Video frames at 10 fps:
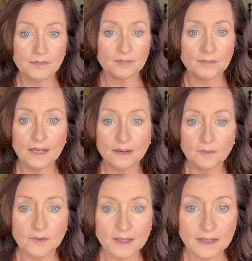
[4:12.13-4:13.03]
I don't
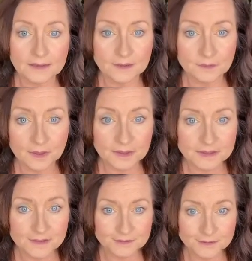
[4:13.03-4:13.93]
want to get too much
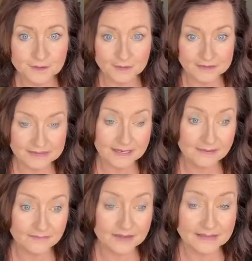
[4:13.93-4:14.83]
because you're going to see
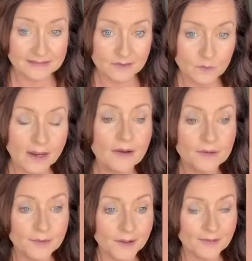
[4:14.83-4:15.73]
I'm fixing to wow
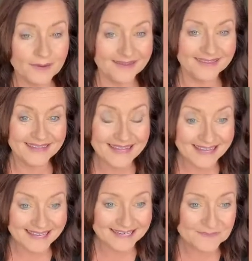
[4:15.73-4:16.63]
you. Okay,
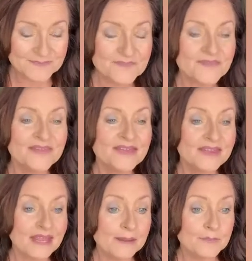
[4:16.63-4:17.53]
then
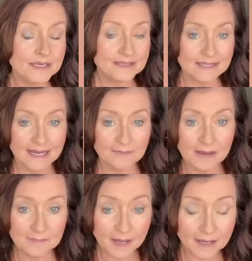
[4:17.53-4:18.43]
I'm going to take my
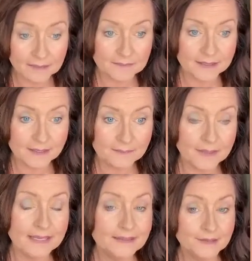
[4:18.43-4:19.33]
bottom lip
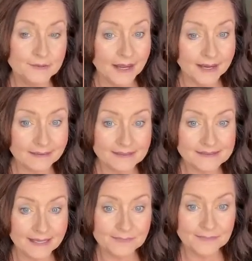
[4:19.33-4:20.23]
and do kind of the
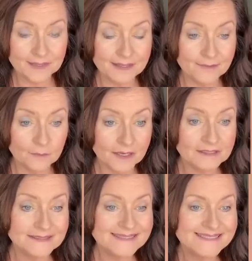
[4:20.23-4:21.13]
same thing.
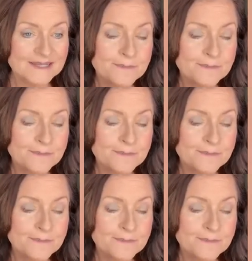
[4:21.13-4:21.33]
Watch this.